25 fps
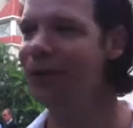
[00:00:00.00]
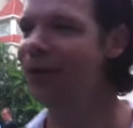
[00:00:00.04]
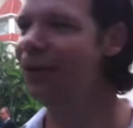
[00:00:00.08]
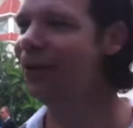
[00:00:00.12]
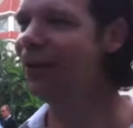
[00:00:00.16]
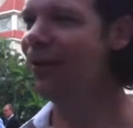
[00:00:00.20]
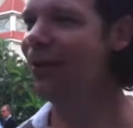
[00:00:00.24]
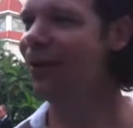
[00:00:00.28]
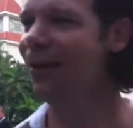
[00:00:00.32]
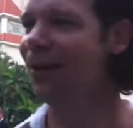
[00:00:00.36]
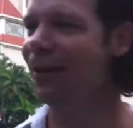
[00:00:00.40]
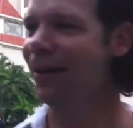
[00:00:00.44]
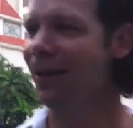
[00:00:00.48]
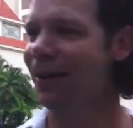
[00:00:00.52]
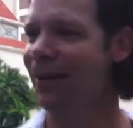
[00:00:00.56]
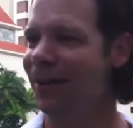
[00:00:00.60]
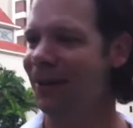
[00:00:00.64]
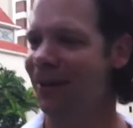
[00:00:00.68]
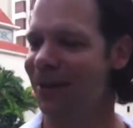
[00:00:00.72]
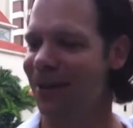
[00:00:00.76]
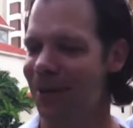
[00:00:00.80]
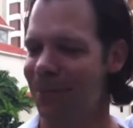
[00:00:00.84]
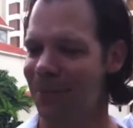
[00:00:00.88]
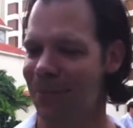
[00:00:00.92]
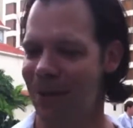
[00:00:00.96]
Okay.
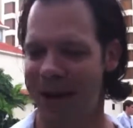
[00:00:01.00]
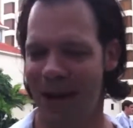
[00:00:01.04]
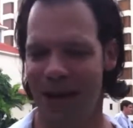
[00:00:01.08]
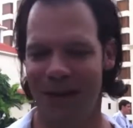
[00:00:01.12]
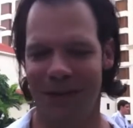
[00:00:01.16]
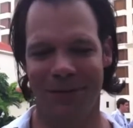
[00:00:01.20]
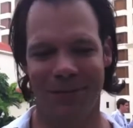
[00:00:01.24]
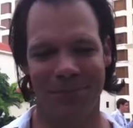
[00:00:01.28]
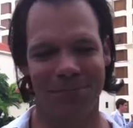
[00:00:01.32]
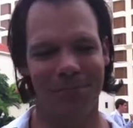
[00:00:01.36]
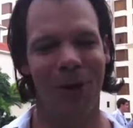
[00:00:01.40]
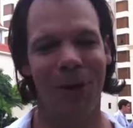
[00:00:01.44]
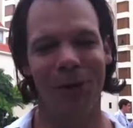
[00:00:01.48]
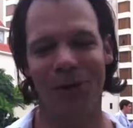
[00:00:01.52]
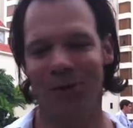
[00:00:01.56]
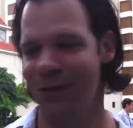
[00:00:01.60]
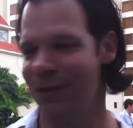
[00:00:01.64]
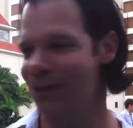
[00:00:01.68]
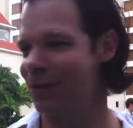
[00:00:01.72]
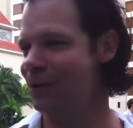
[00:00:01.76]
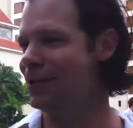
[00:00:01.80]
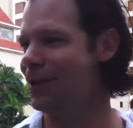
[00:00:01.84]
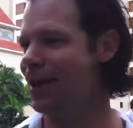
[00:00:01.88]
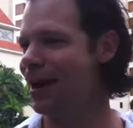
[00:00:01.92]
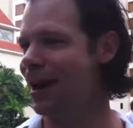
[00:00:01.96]
Um, and
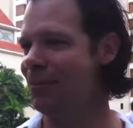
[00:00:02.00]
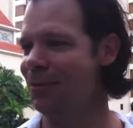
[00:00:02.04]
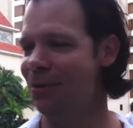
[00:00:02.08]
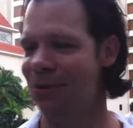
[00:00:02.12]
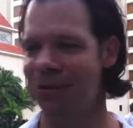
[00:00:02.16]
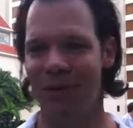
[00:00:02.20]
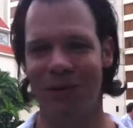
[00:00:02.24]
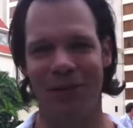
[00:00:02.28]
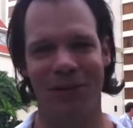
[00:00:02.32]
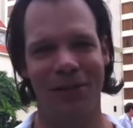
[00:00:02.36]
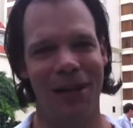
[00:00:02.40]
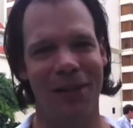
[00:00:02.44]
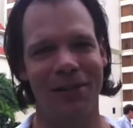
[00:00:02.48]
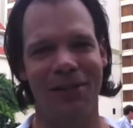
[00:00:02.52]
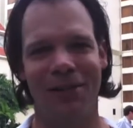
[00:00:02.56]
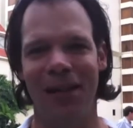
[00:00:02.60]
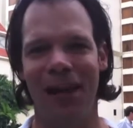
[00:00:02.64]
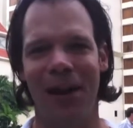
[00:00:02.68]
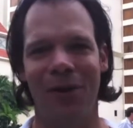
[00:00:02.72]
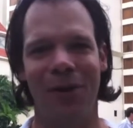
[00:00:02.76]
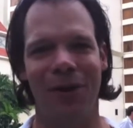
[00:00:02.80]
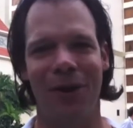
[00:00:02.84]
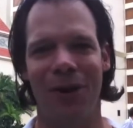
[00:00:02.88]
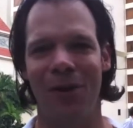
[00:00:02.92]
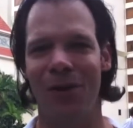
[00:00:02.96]
most of the time, they're just heads
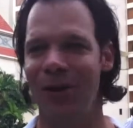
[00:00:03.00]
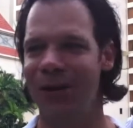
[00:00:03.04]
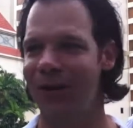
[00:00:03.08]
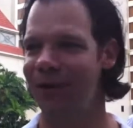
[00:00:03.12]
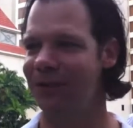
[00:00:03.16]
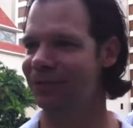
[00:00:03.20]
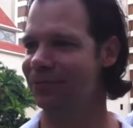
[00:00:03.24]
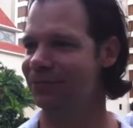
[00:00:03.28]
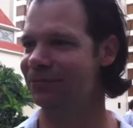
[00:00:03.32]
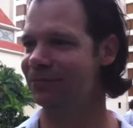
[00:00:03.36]
down coding.